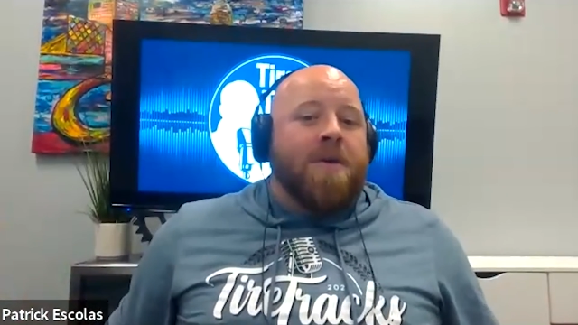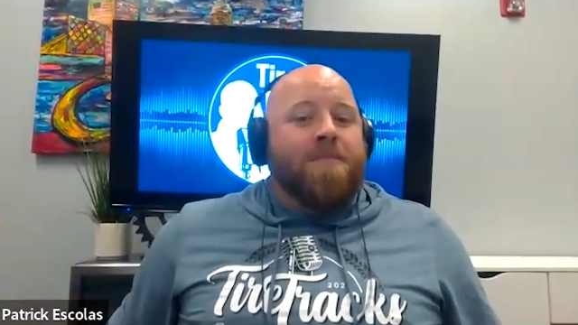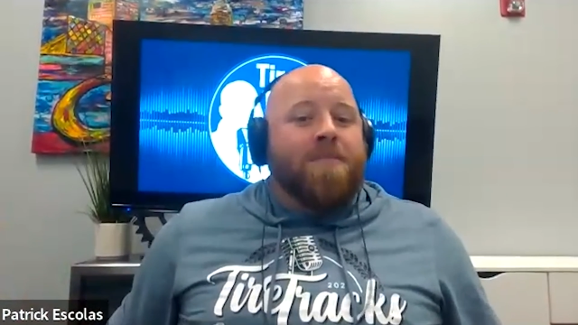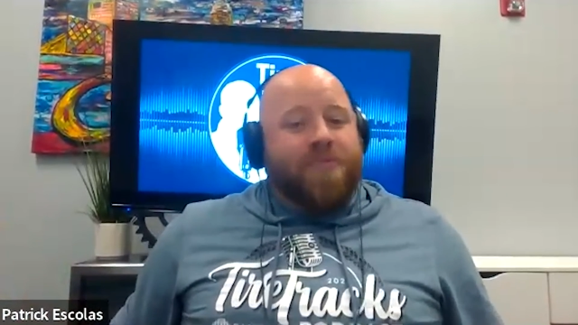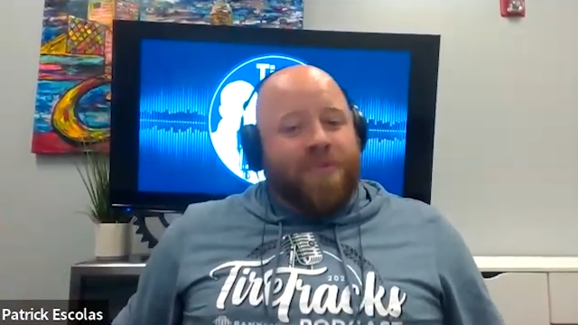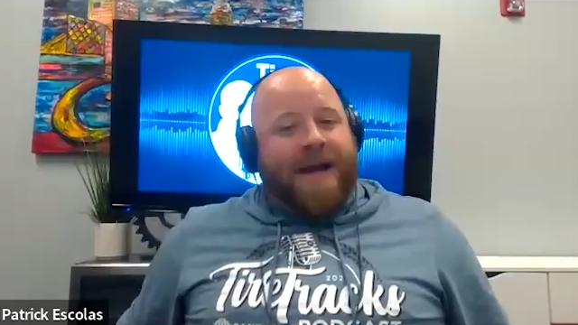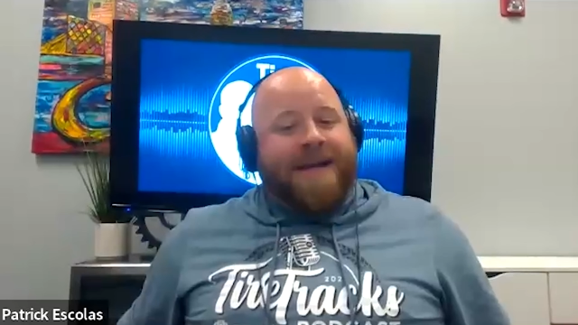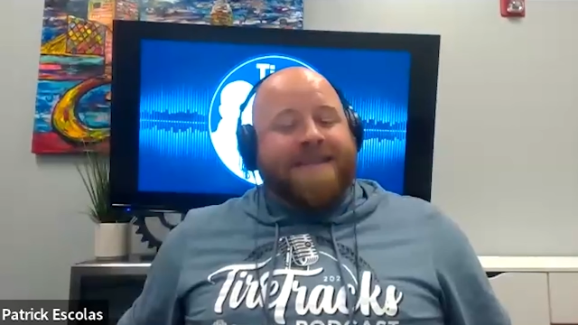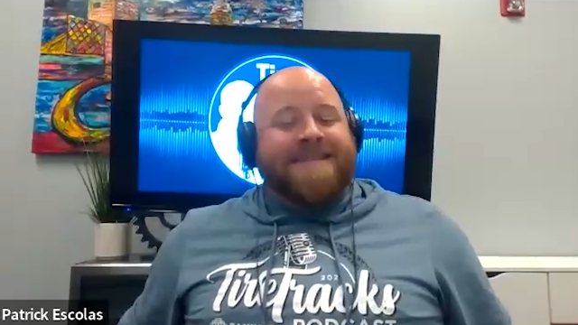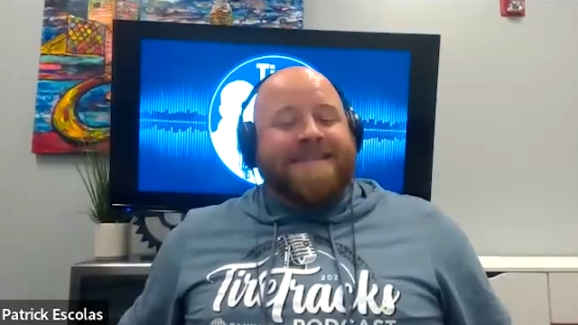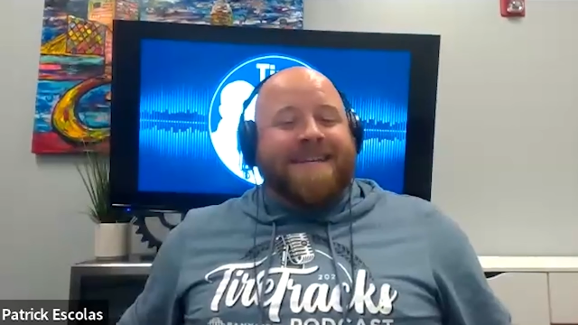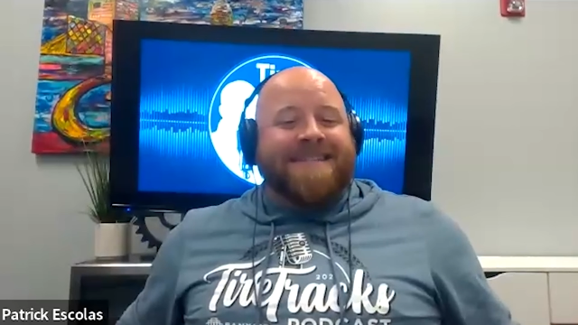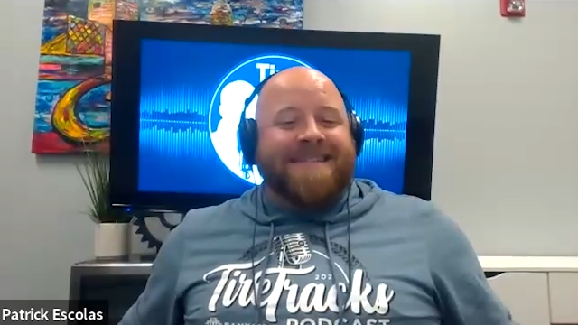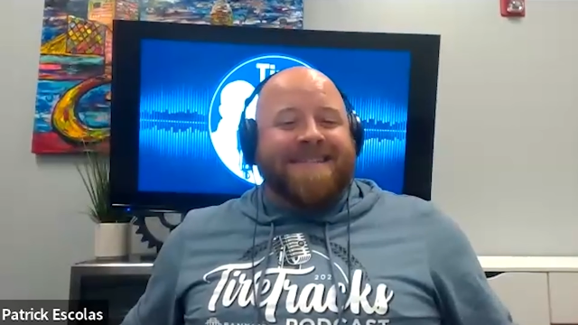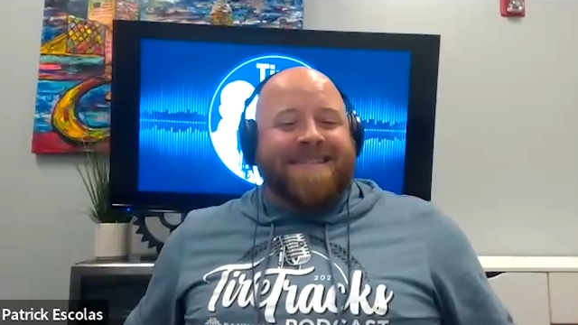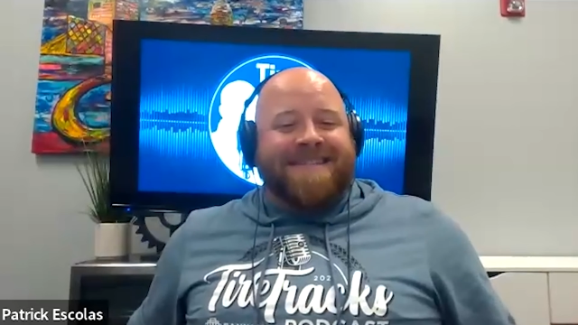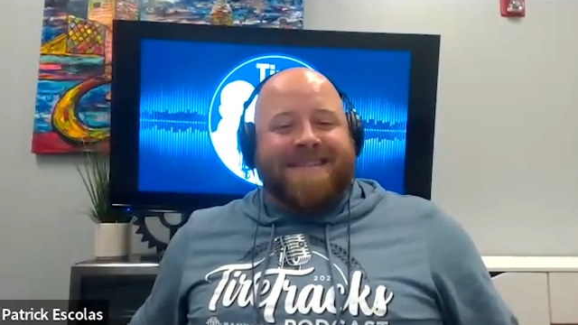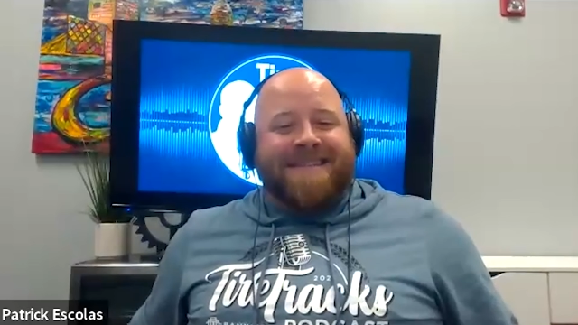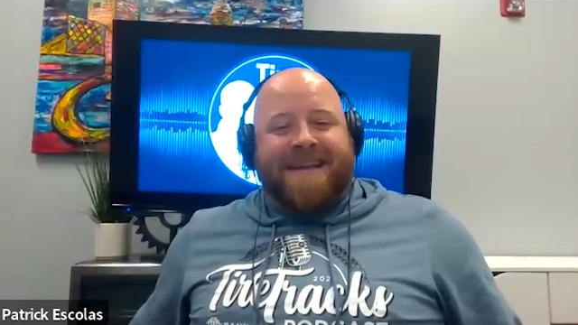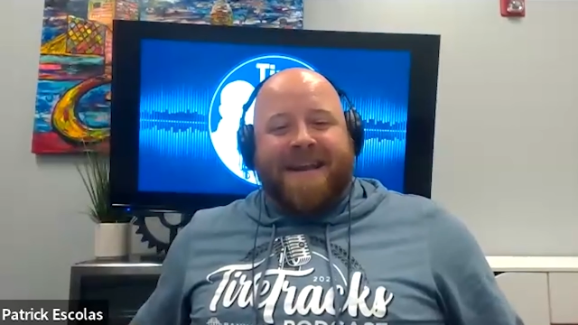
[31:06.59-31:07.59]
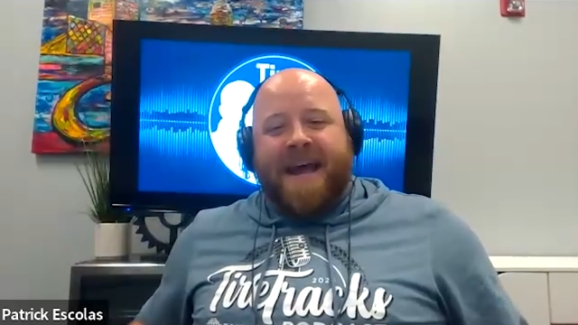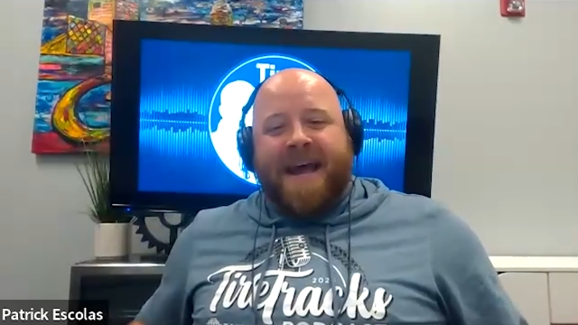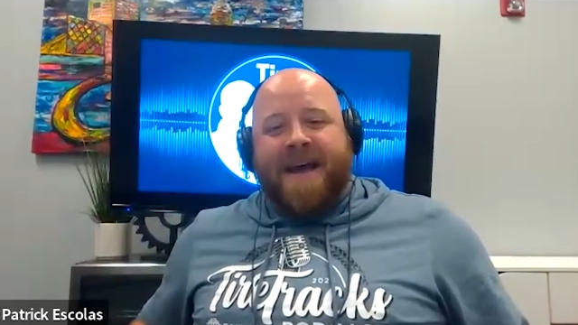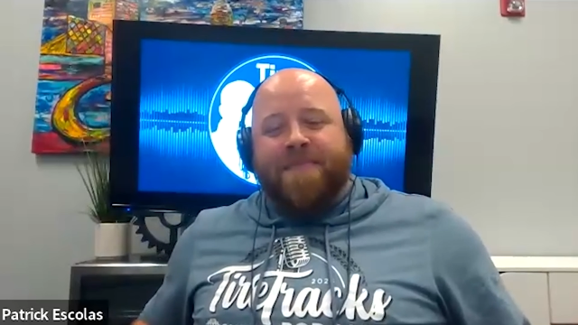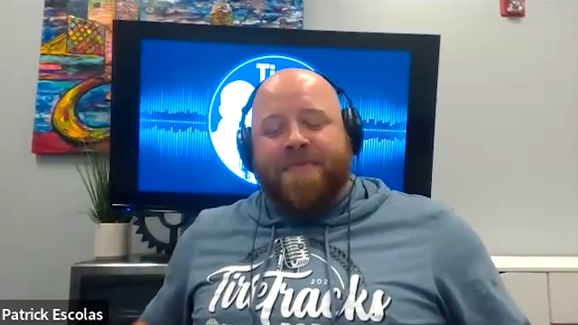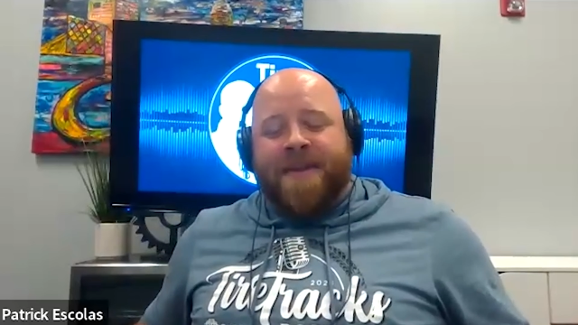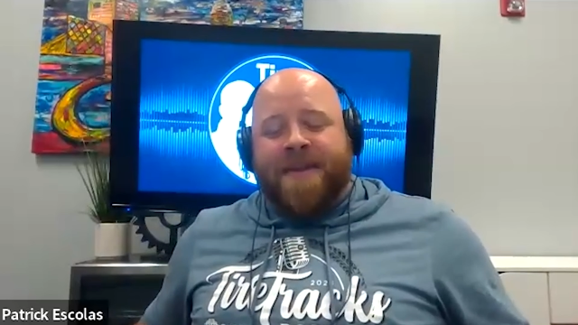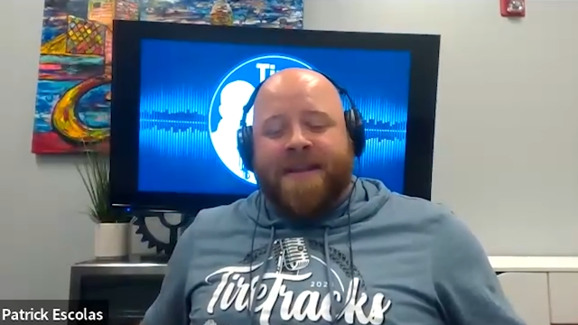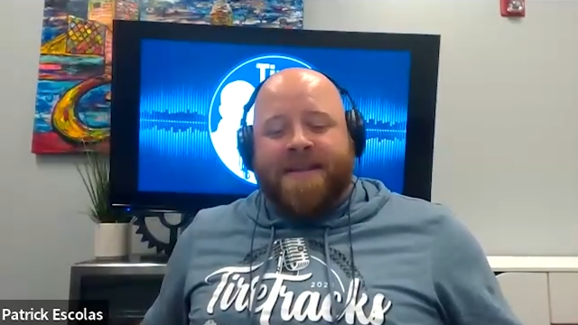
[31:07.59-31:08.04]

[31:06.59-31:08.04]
processes that happen